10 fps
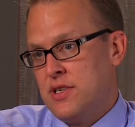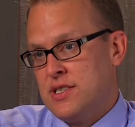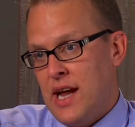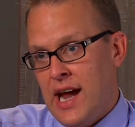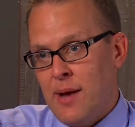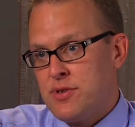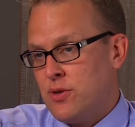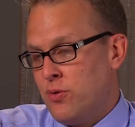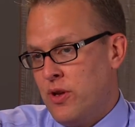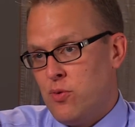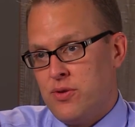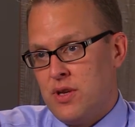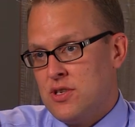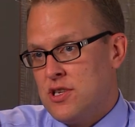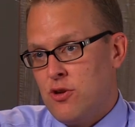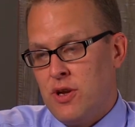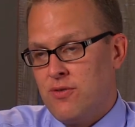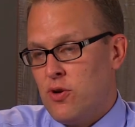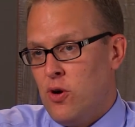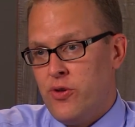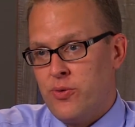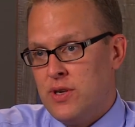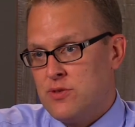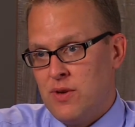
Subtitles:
it's absolutely worth considering for all the reasons